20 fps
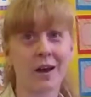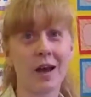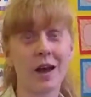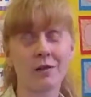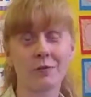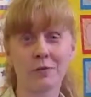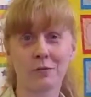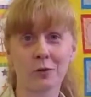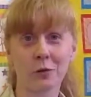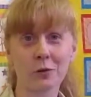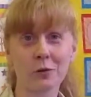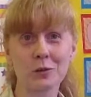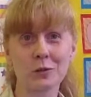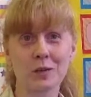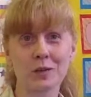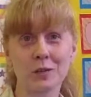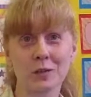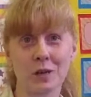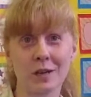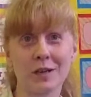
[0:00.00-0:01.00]
At first,
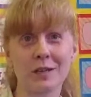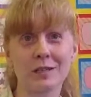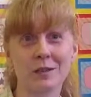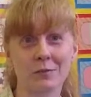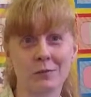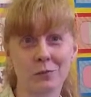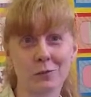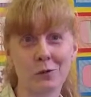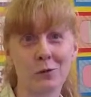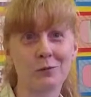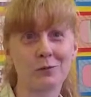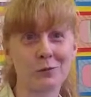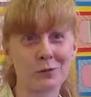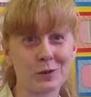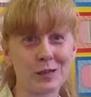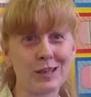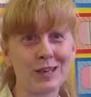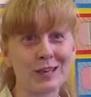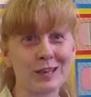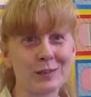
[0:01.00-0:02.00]
it's kind of difficult for
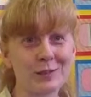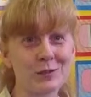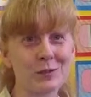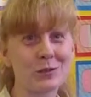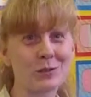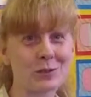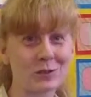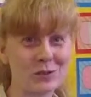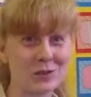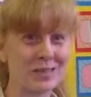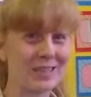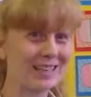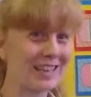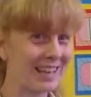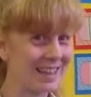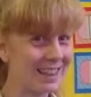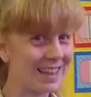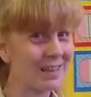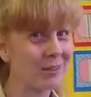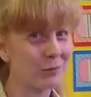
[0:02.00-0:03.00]
the kids to
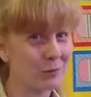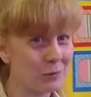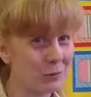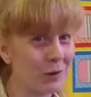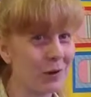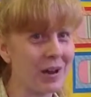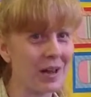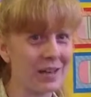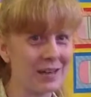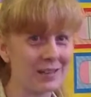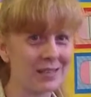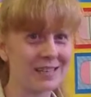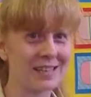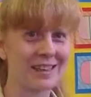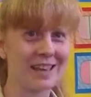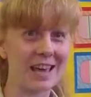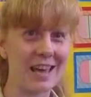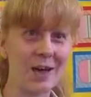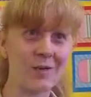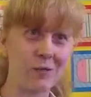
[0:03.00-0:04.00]
get that through their heads,
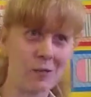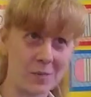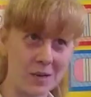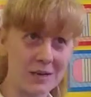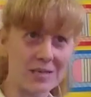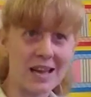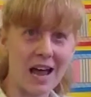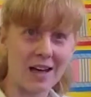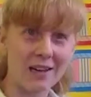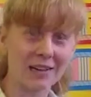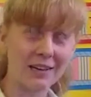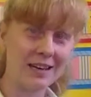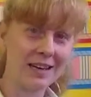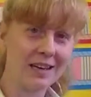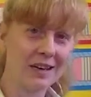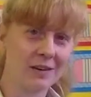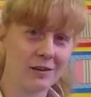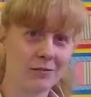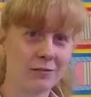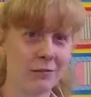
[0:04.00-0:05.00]
and they have a
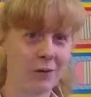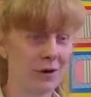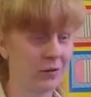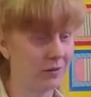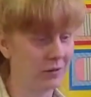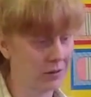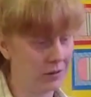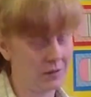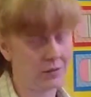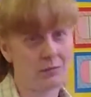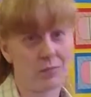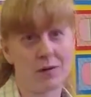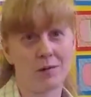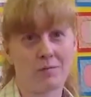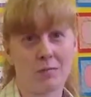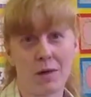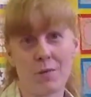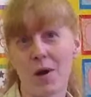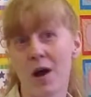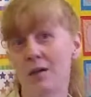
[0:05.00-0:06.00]
mentality of, well, this is
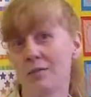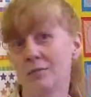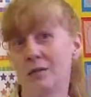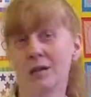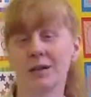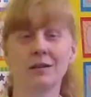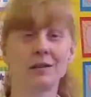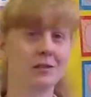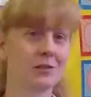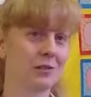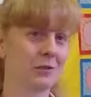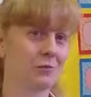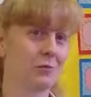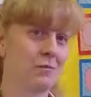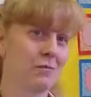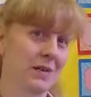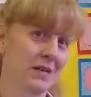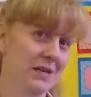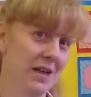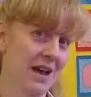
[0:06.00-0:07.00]
what my mom did, this is
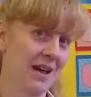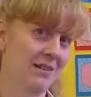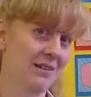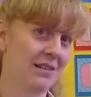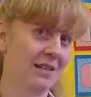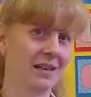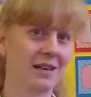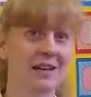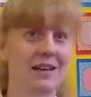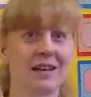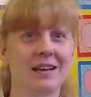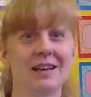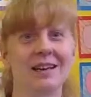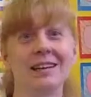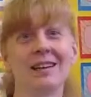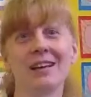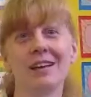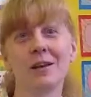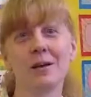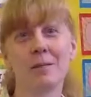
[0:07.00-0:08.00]
what my dad did,
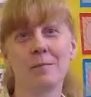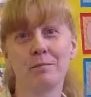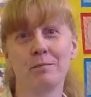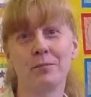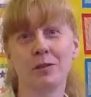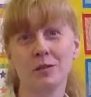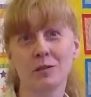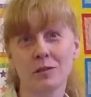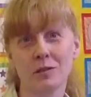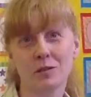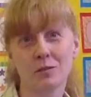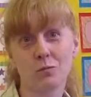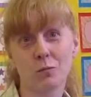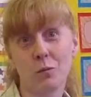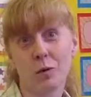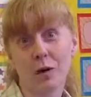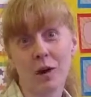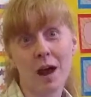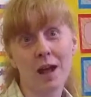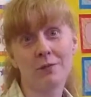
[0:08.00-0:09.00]
and this is
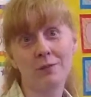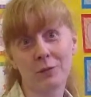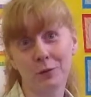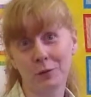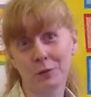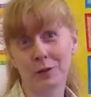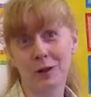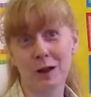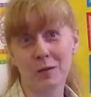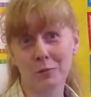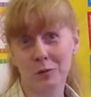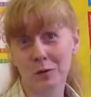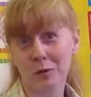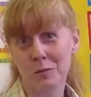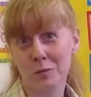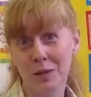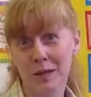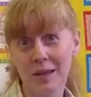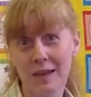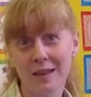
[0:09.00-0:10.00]
where I feel that I'm going
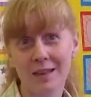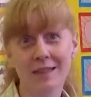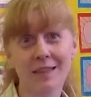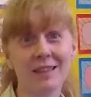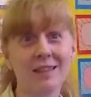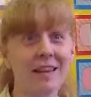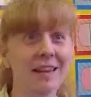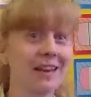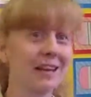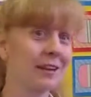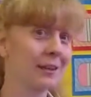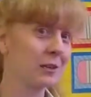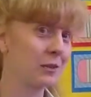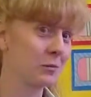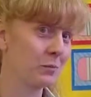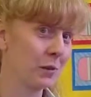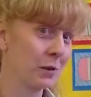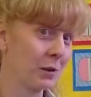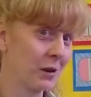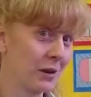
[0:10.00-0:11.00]
to be, and then they get
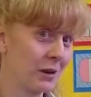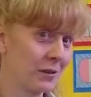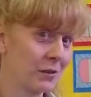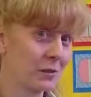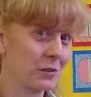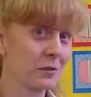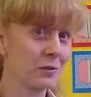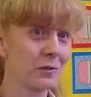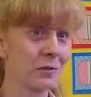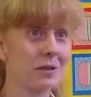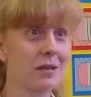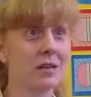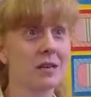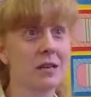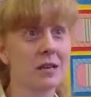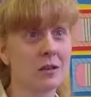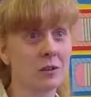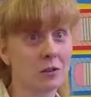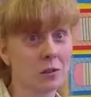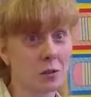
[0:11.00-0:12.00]
experience
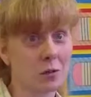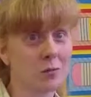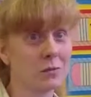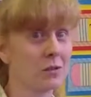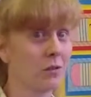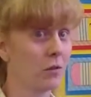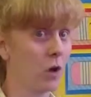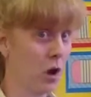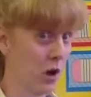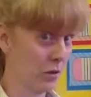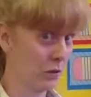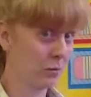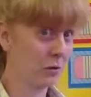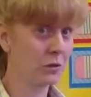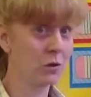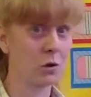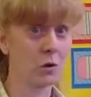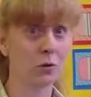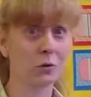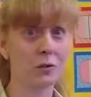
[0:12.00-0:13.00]
in terms of other
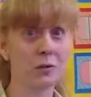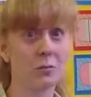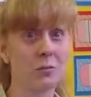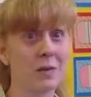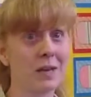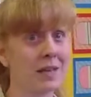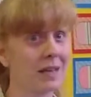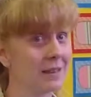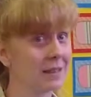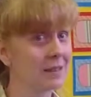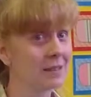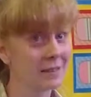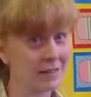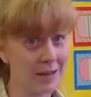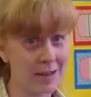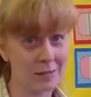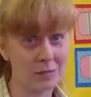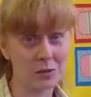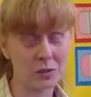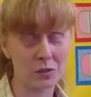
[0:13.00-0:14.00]
adults being in the
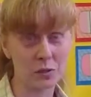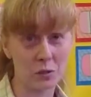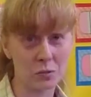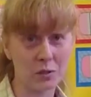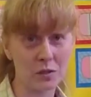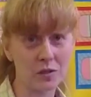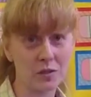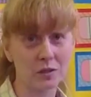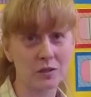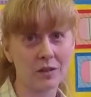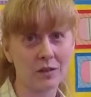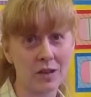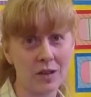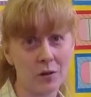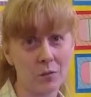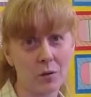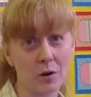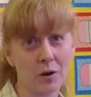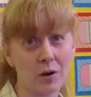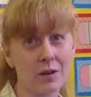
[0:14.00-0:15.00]
same situation that
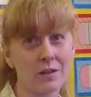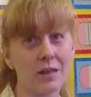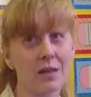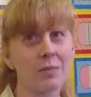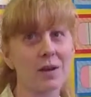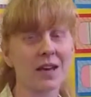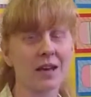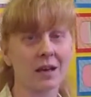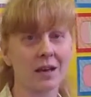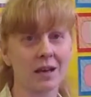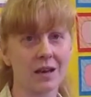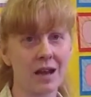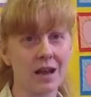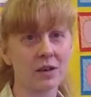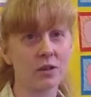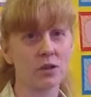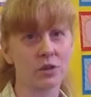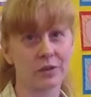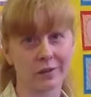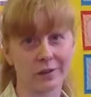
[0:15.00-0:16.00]
they were, and they make a
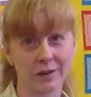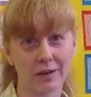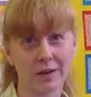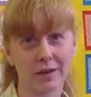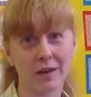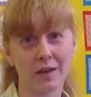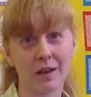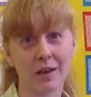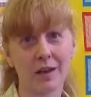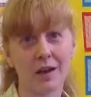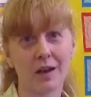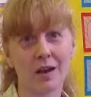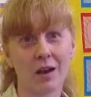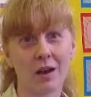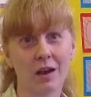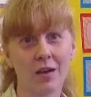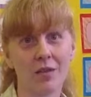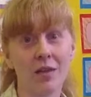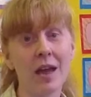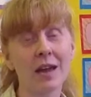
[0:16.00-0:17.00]
connection.
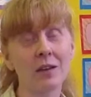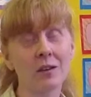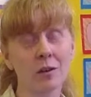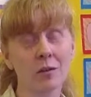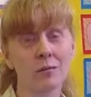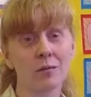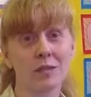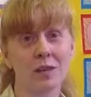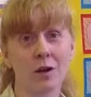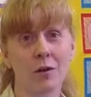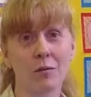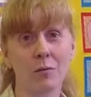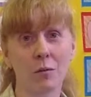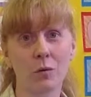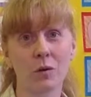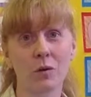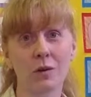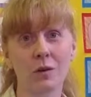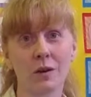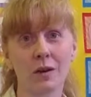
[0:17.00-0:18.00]
That comes out
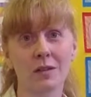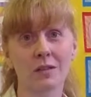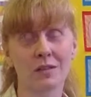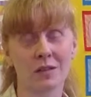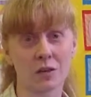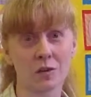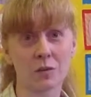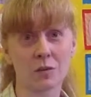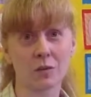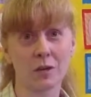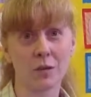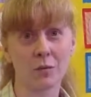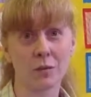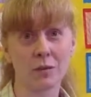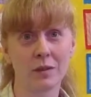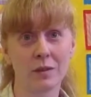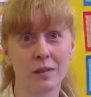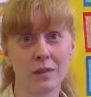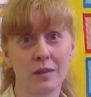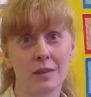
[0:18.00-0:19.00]
more essentially
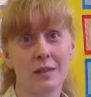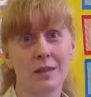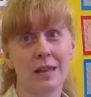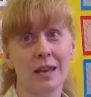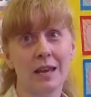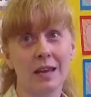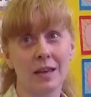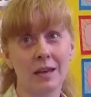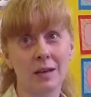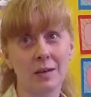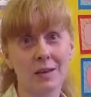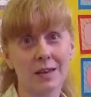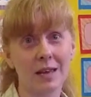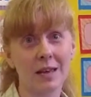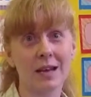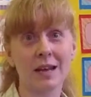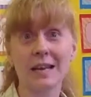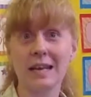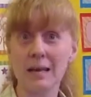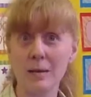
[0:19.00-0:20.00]
when they
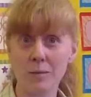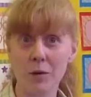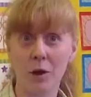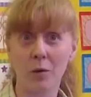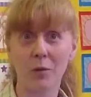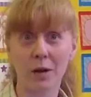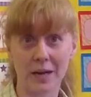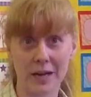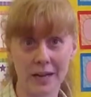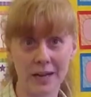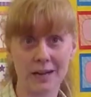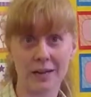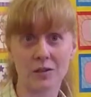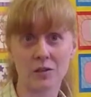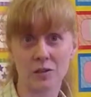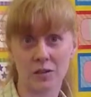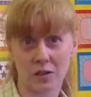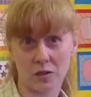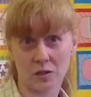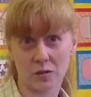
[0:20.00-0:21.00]
get an email buddy
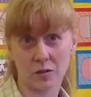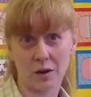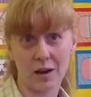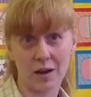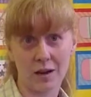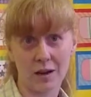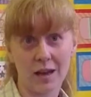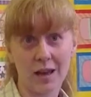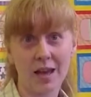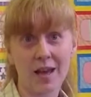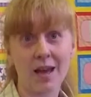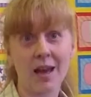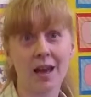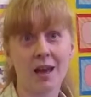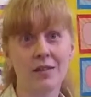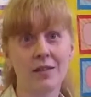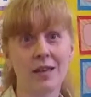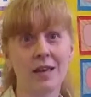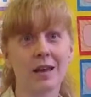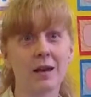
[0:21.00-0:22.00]
in 6th grade,
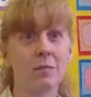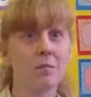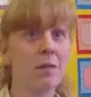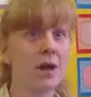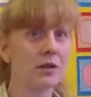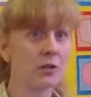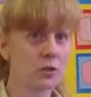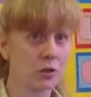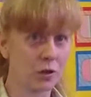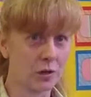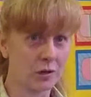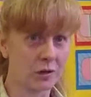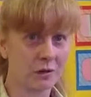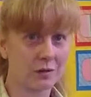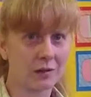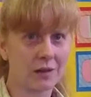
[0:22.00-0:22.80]
and they get a mentor.